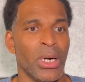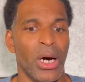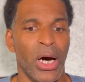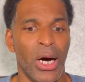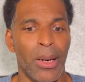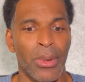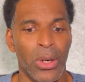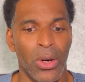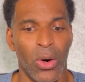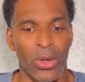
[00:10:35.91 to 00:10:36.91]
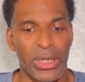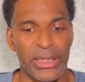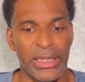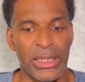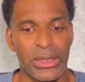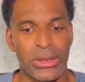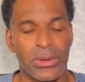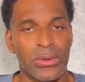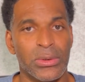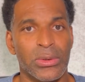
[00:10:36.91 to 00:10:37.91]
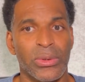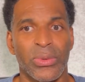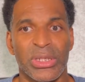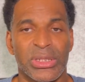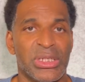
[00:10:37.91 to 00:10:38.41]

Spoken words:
All I needed to was